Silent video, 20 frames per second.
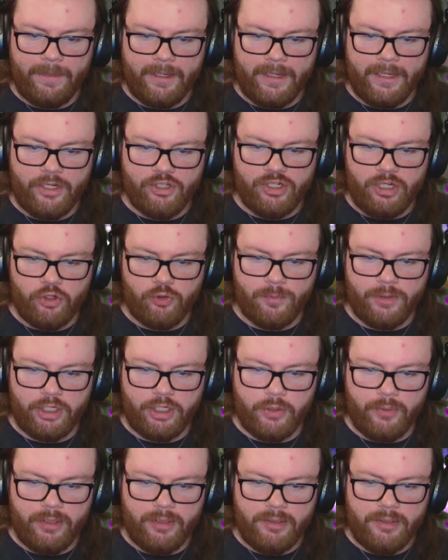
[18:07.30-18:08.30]
I challenge
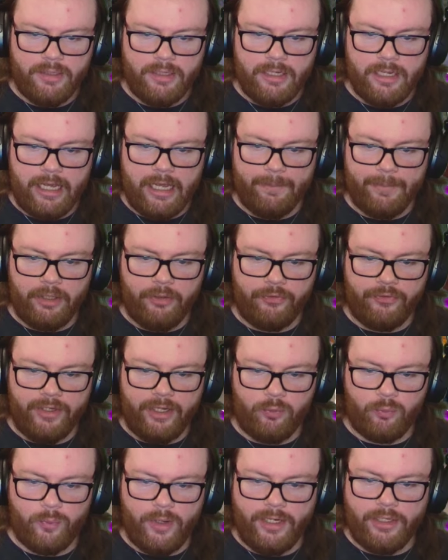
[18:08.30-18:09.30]
Makoa. I'm gonna
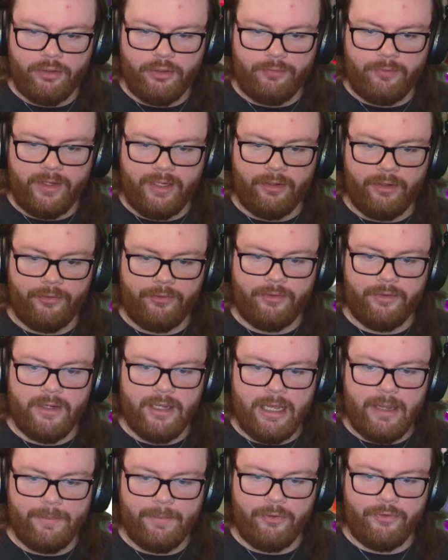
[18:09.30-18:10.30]
stand right in your face. I'm gonna